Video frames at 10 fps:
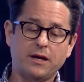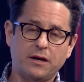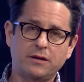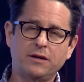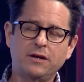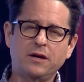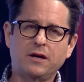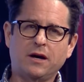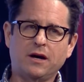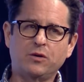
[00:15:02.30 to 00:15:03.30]
on,
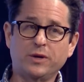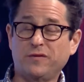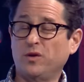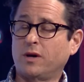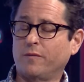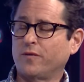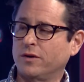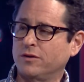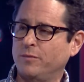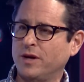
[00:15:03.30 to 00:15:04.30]
uh, who give you
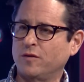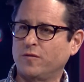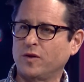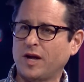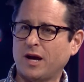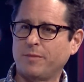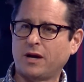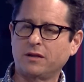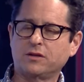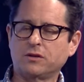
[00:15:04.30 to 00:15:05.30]
comfort, who make you feel like I'm
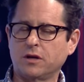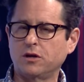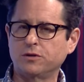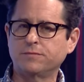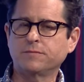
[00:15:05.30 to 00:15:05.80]
not in this alone.